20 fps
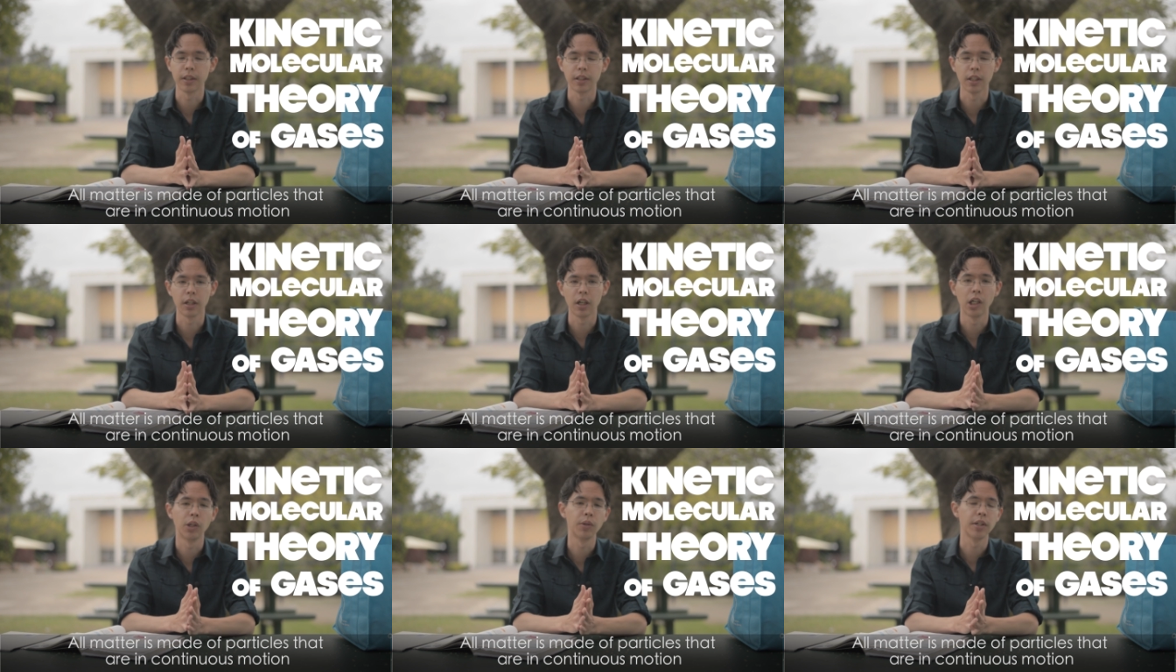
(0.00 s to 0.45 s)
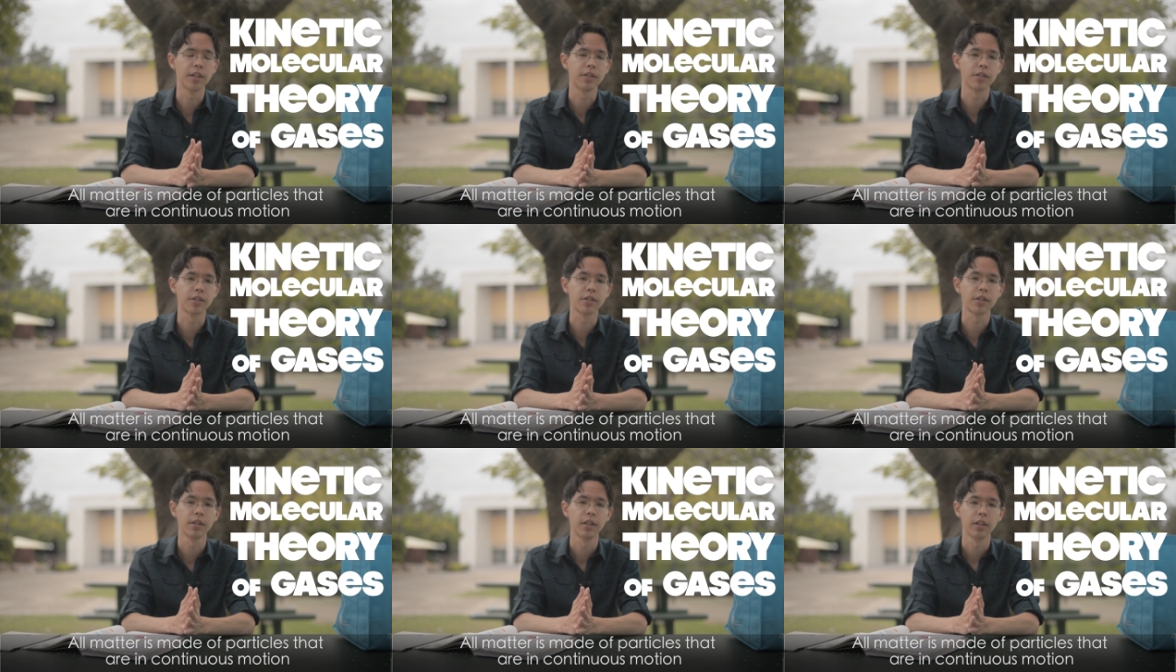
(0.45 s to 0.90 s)
They're
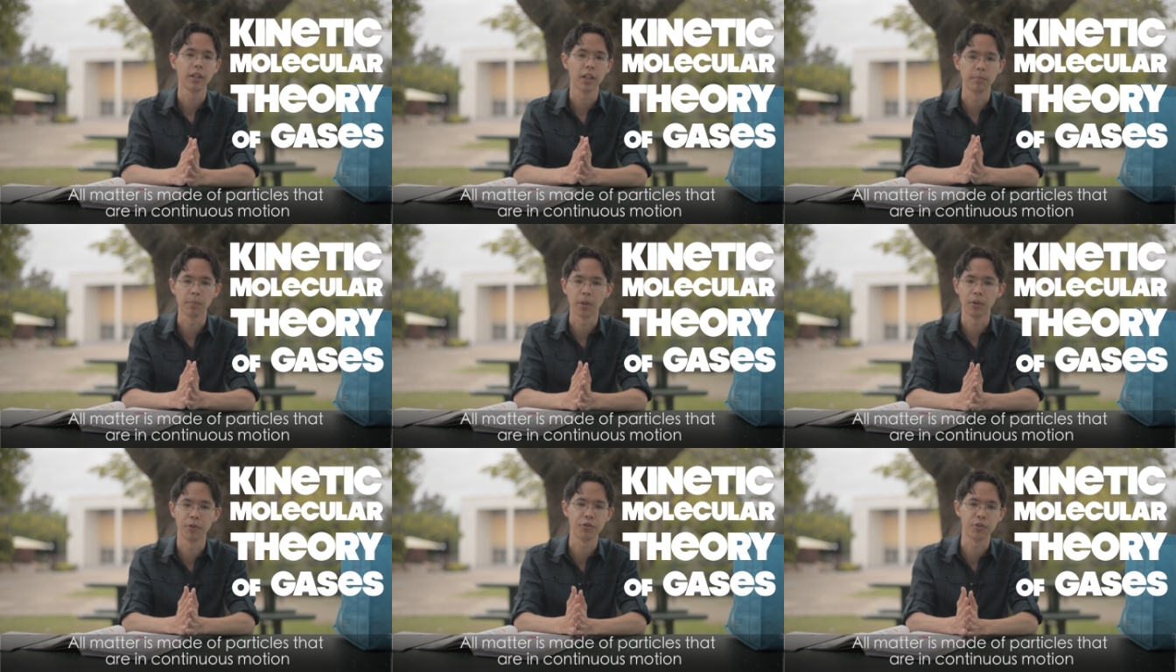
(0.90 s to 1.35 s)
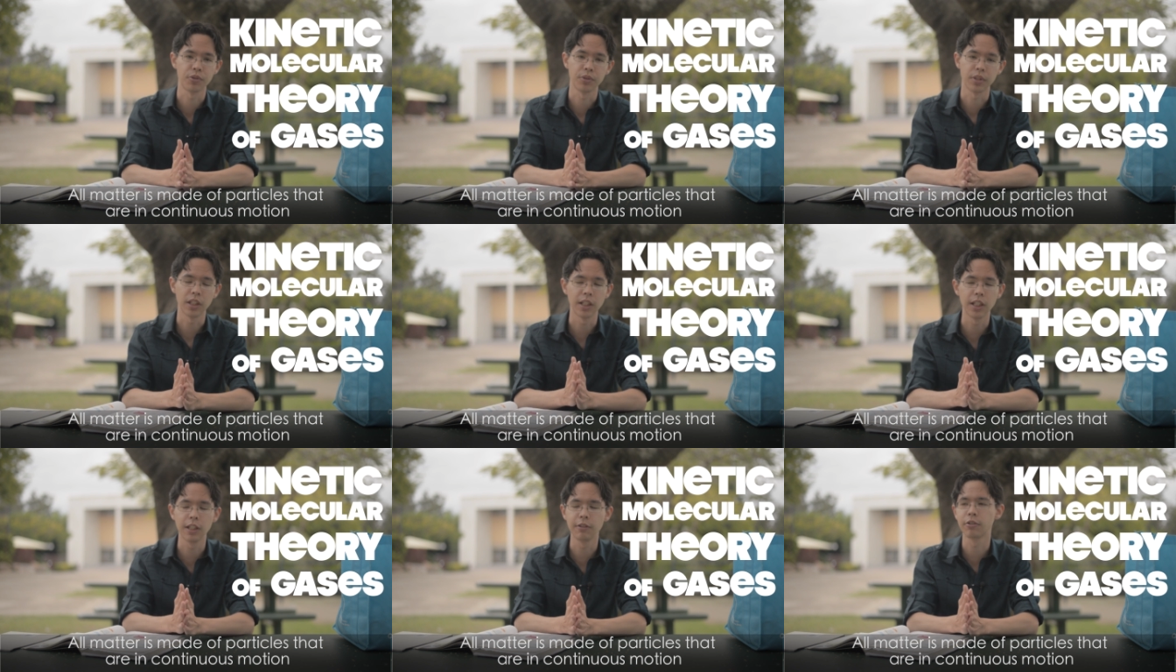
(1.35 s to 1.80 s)
always in motion,
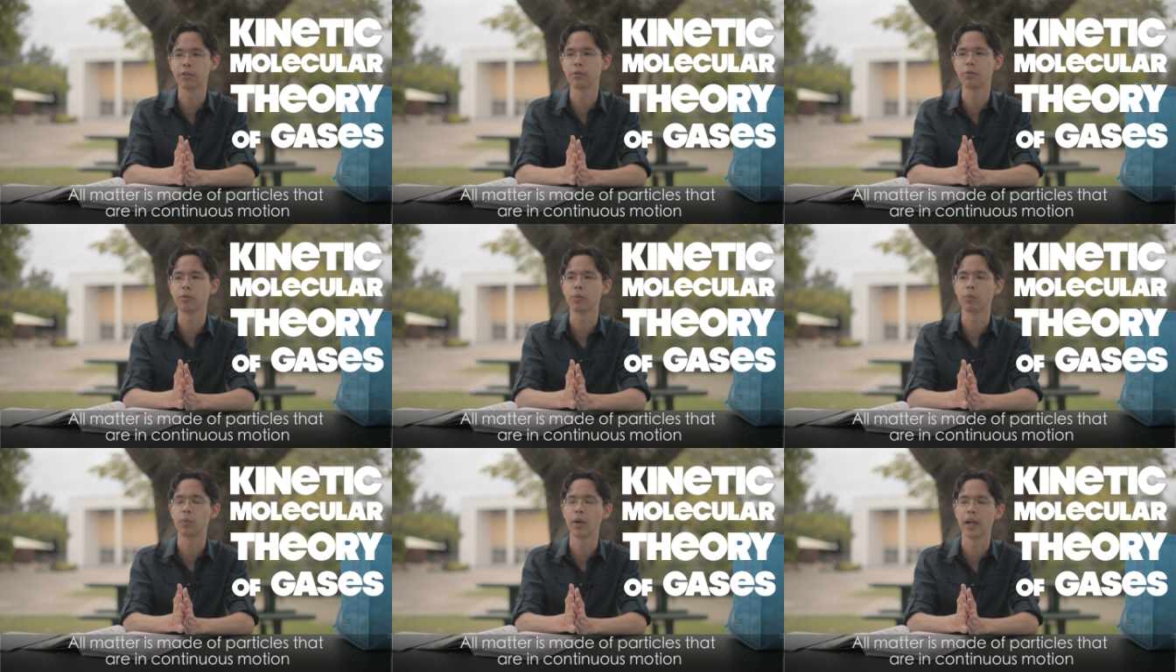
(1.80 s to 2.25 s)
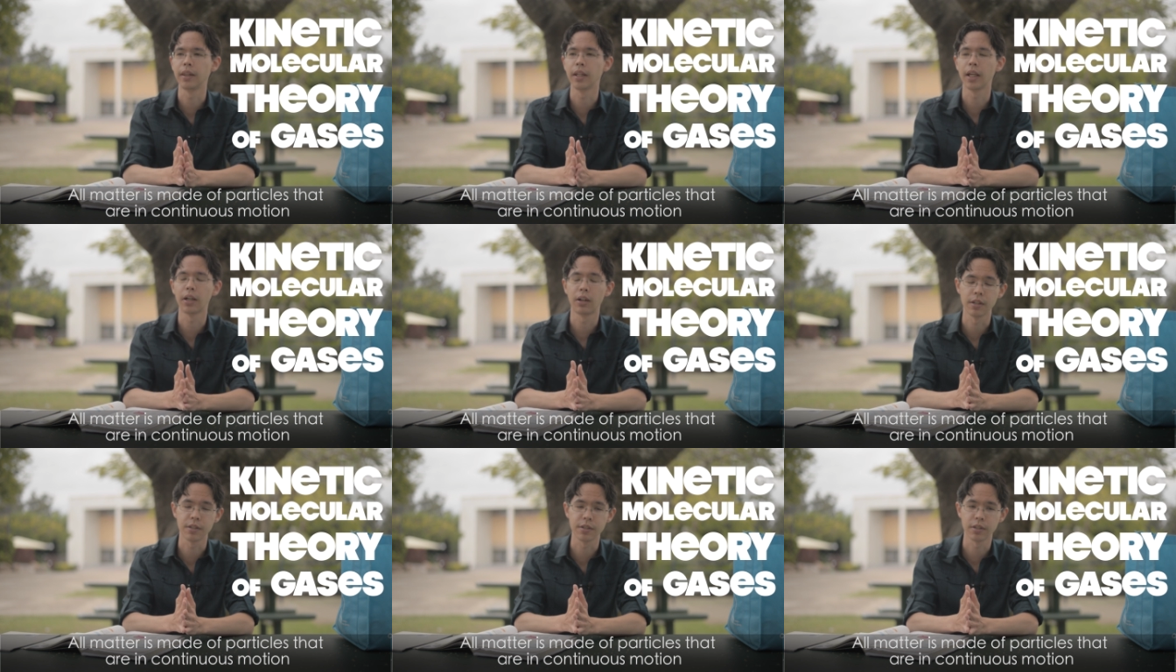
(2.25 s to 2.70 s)
even when
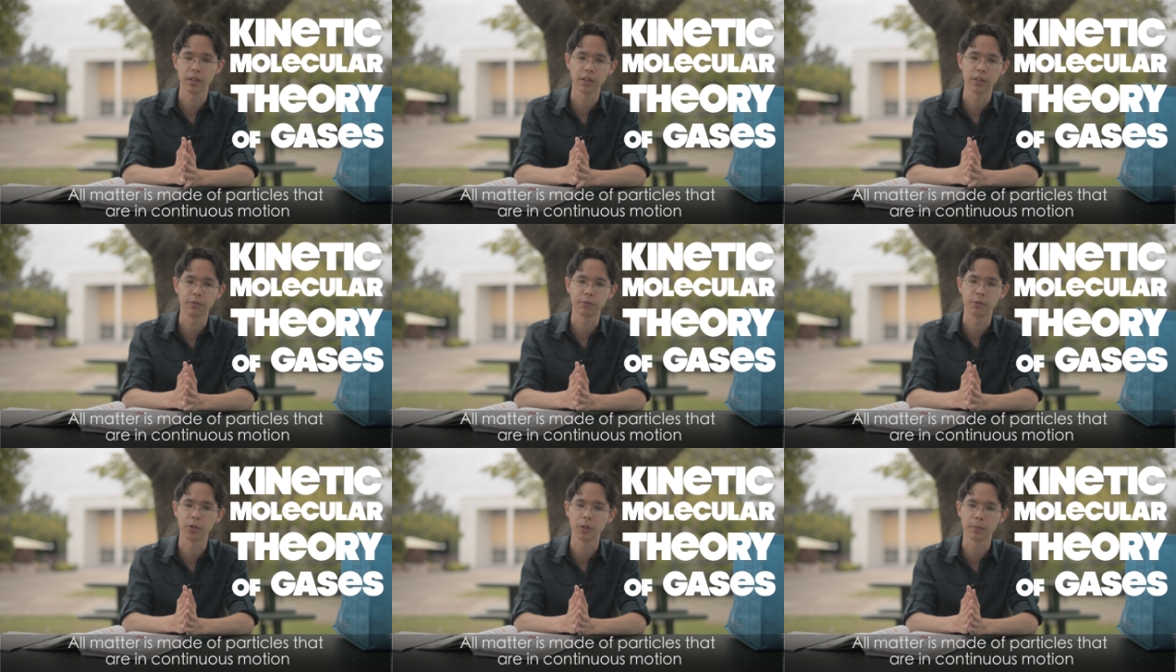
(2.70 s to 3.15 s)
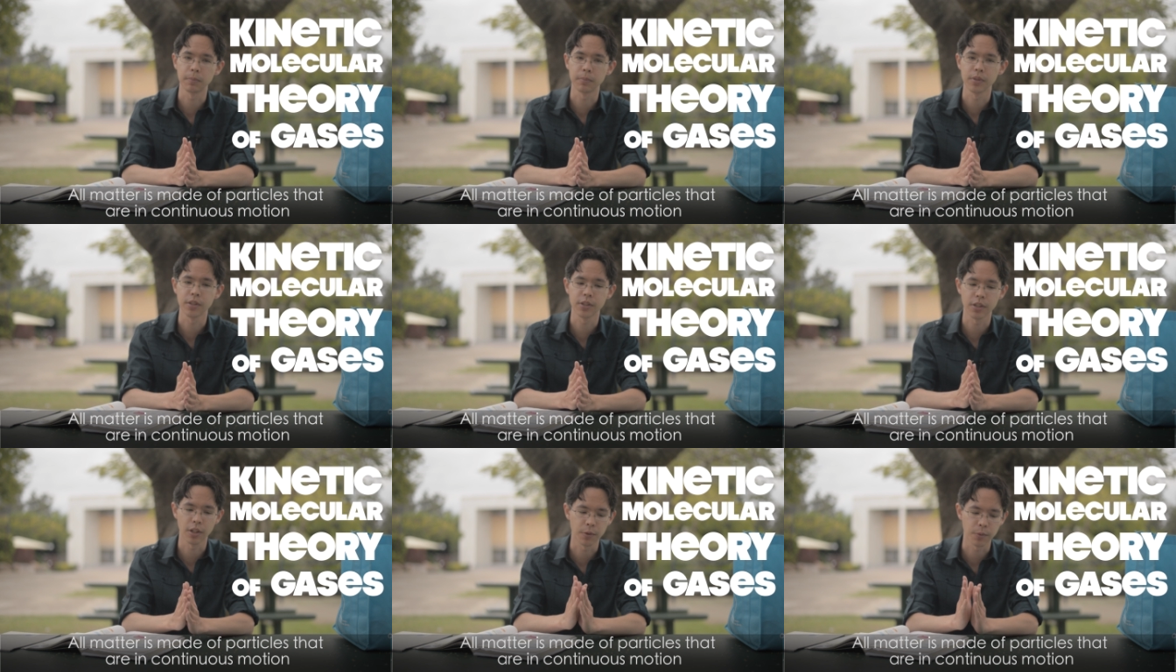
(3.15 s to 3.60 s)
they are in solid form.
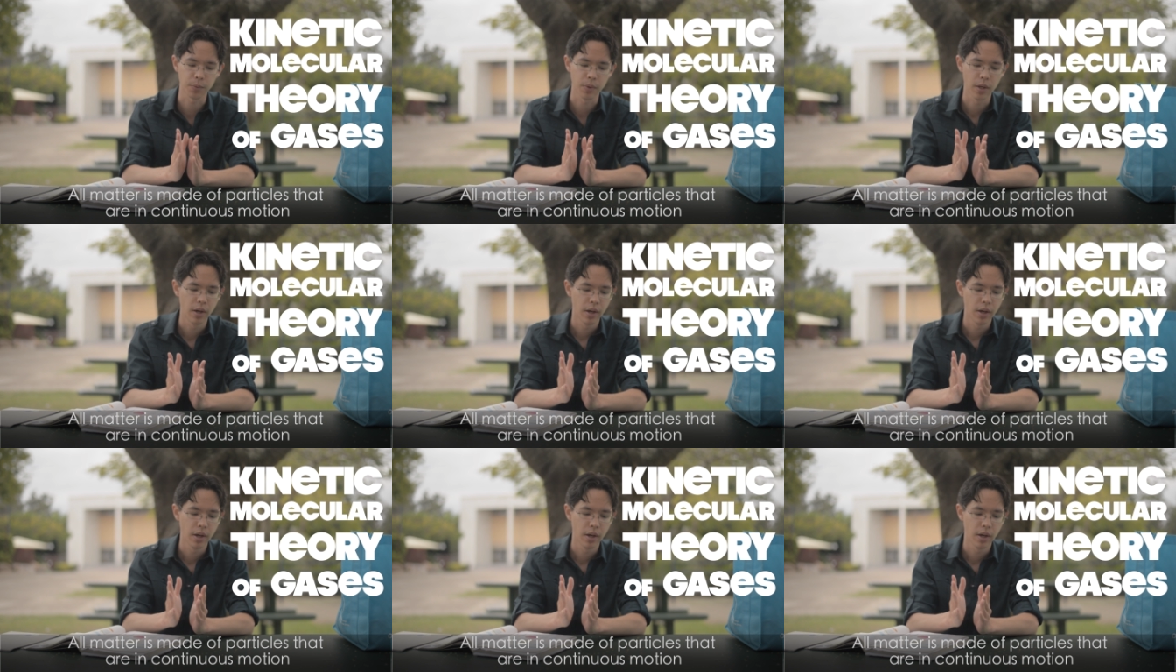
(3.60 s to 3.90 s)
So